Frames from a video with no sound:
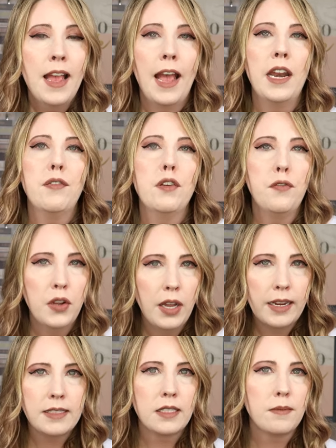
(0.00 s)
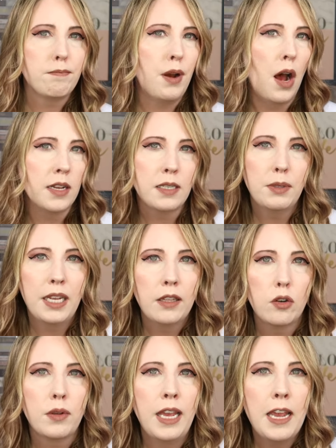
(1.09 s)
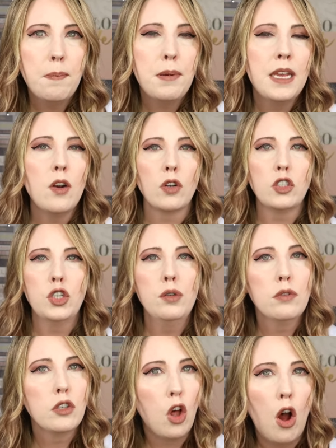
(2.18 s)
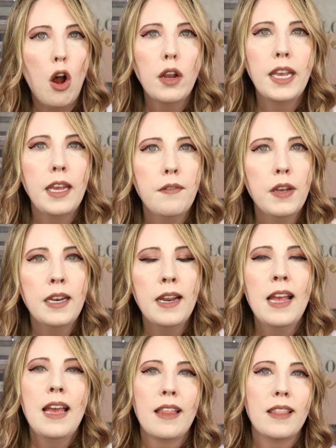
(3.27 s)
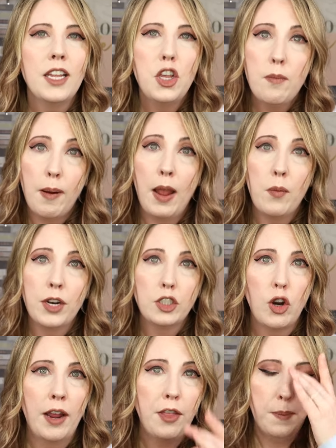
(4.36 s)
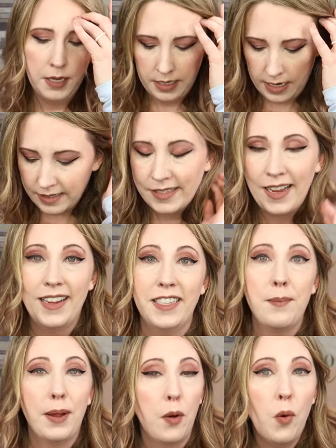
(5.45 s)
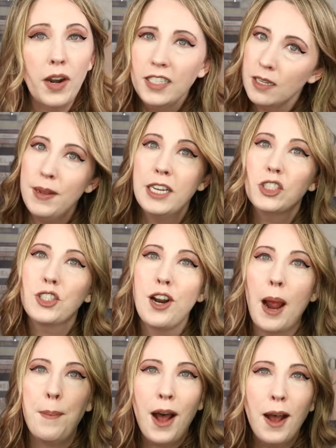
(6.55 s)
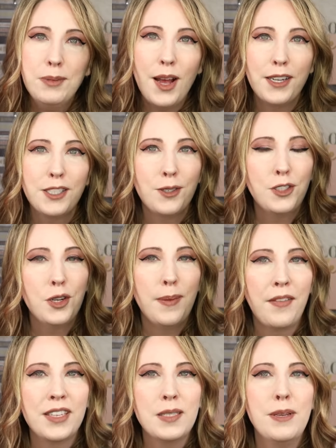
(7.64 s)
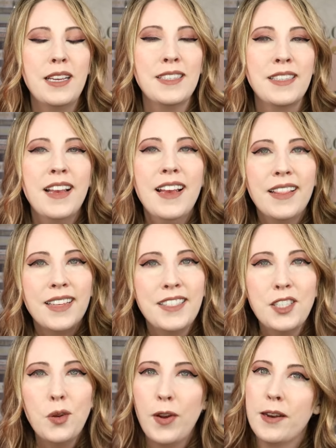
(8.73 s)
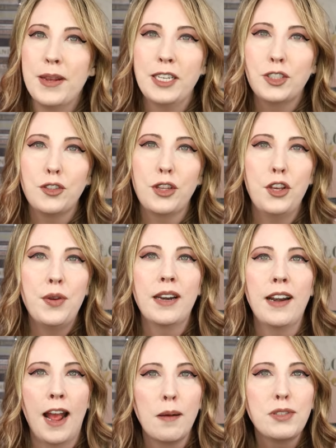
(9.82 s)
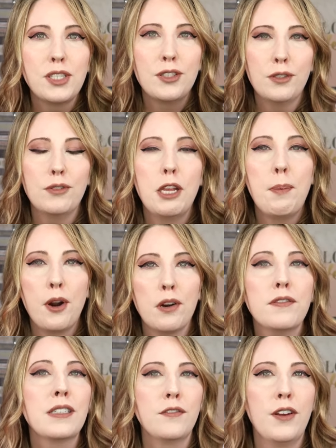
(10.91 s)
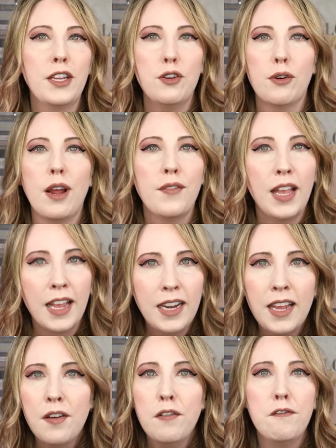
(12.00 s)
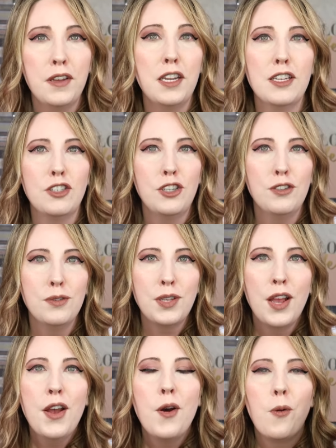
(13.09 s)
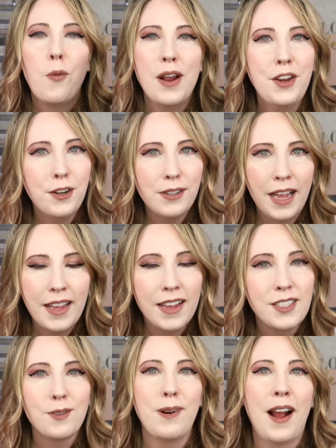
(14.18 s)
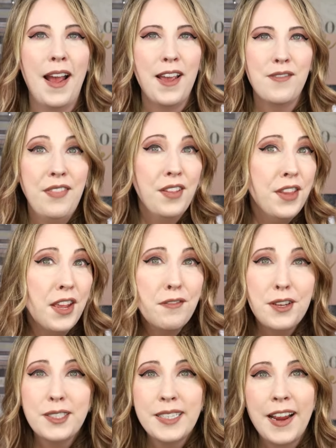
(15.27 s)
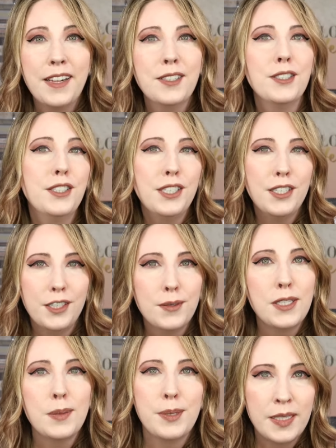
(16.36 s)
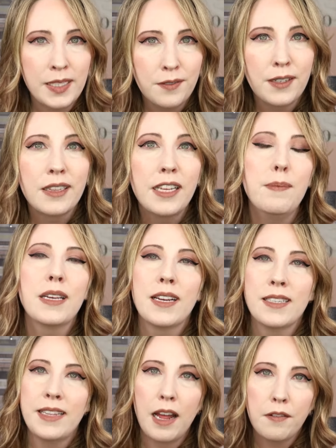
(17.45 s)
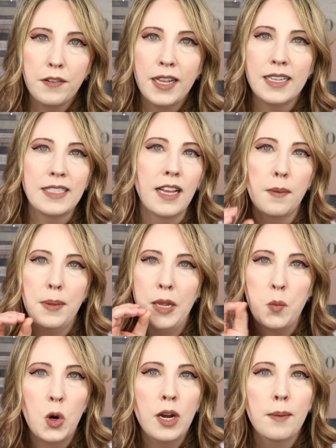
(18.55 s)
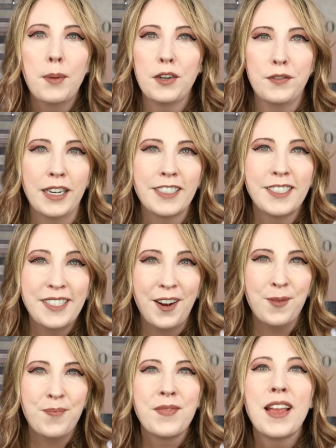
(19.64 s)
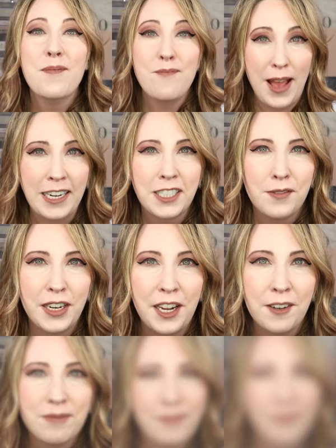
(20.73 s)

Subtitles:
And if you feel like it's possibly a little gapey or too long even, then you might want to try the petite sizing. But I wanted to make sure I popped on and told you about this because this is a way to make sure that you get an absolutely perfect fit. You don't have any fit issues when your leggings arrive, and then they feel tailored to you specifically because that fit is going to be perfect. So back to the video.